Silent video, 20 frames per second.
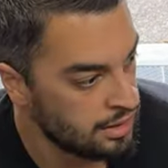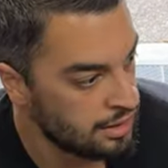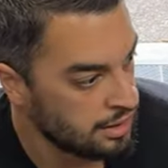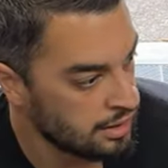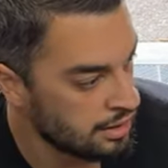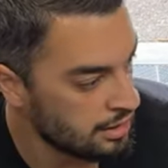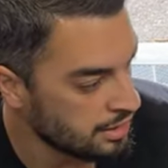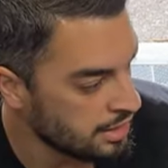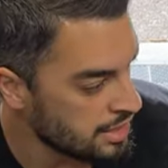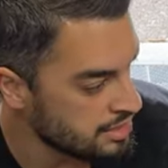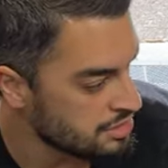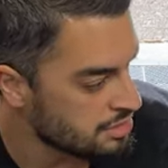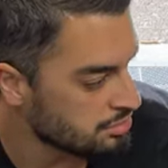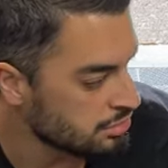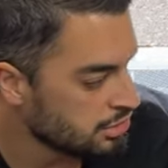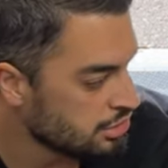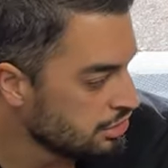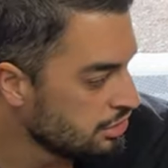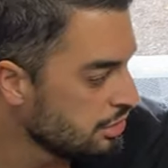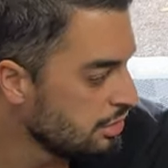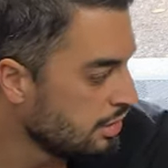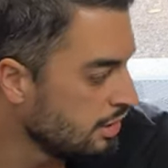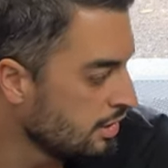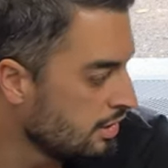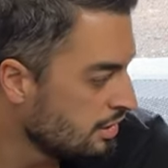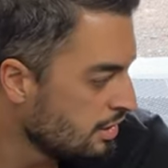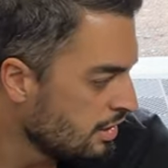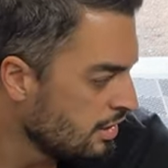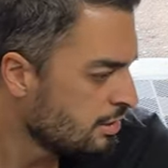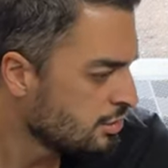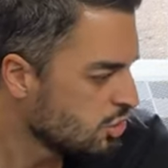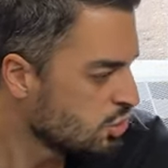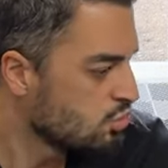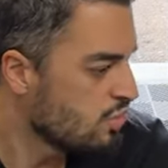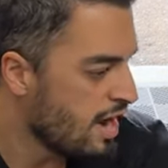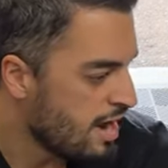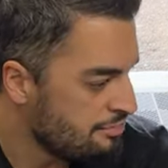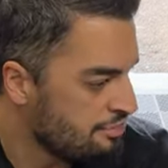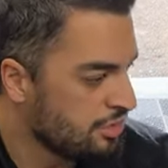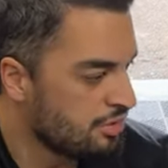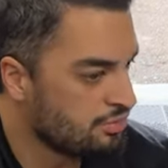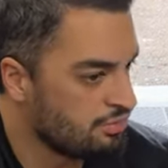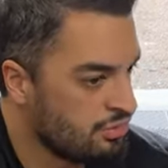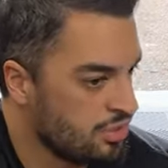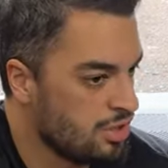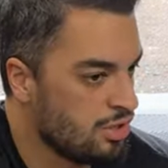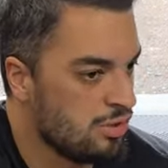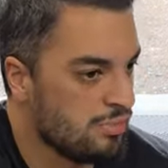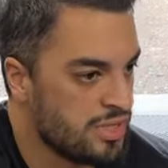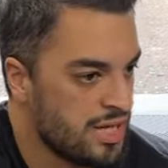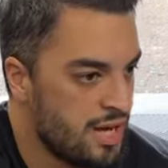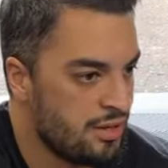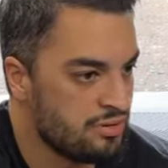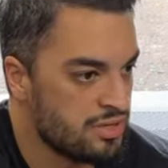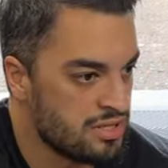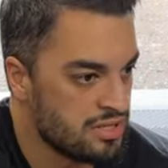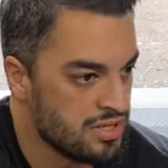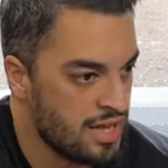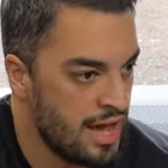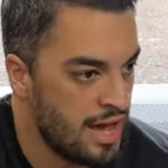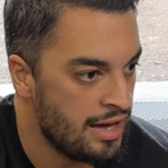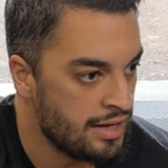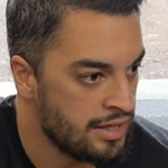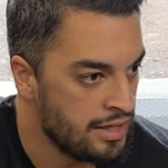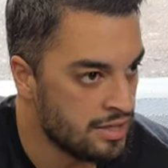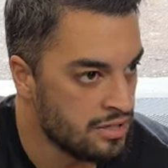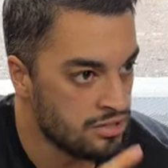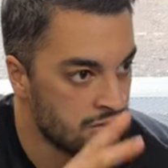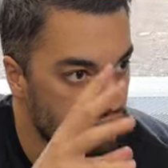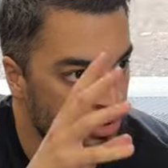Uh, got some good traffic film down the side here,